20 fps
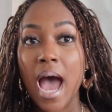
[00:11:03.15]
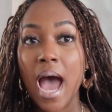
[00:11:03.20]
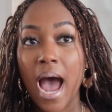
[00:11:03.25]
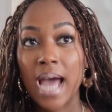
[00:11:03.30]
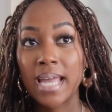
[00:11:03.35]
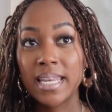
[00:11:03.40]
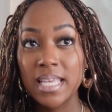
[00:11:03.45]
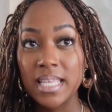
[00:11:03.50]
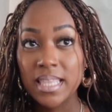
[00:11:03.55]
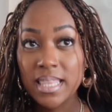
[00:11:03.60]

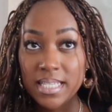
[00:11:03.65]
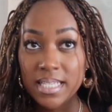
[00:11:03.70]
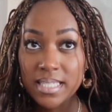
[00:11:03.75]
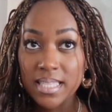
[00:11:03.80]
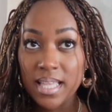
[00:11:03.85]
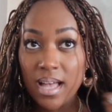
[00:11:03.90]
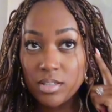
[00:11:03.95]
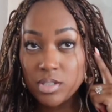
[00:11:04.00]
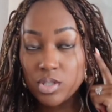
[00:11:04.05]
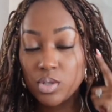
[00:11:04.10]
I did this
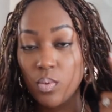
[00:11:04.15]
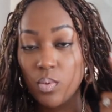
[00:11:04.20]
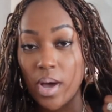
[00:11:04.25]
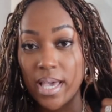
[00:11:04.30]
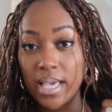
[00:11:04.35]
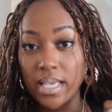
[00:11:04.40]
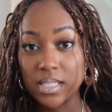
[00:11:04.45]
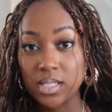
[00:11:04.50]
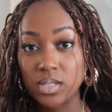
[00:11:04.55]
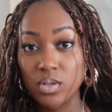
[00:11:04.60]
style
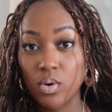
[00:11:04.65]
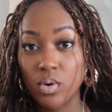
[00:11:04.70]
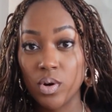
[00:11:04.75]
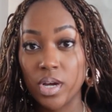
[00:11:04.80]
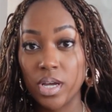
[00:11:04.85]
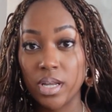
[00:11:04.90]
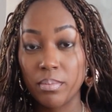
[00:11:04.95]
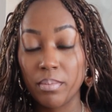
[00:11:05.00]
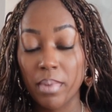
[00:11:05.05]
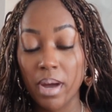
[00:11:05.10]
twice,
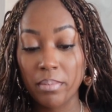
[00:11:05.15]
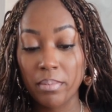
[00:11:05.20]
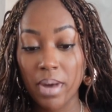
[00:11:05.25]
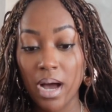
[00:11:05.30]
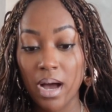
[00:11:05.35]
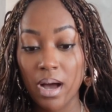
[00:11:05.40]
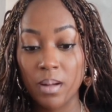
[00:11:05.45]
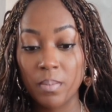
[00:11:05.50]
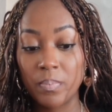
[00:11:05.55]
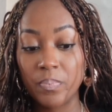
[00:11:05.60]
on my
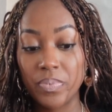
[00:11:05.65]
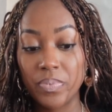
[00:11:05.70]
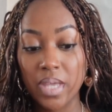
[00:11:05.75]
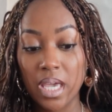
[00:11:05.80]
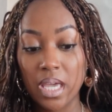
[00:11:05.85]
mom